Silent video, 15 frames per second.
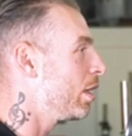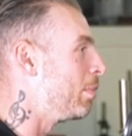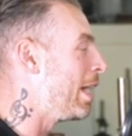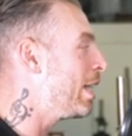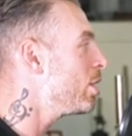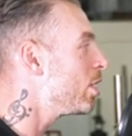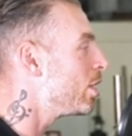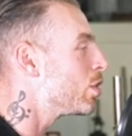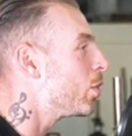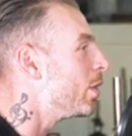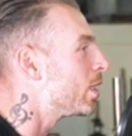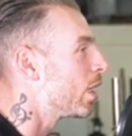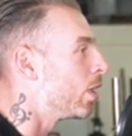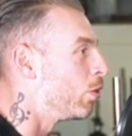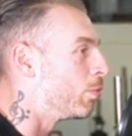the mansion is
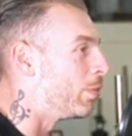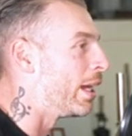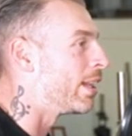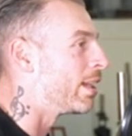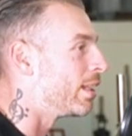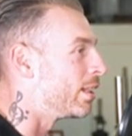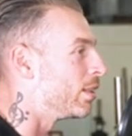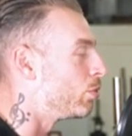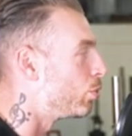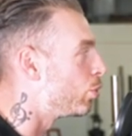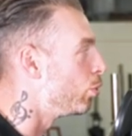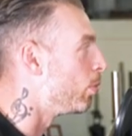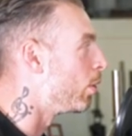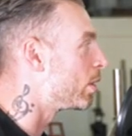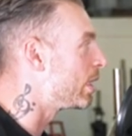always going to look better than the little
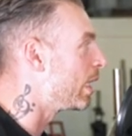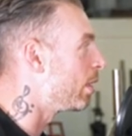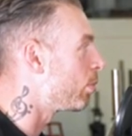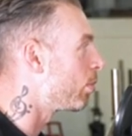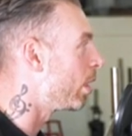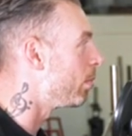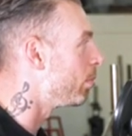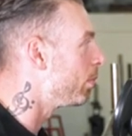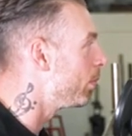shoebox down in Brighton.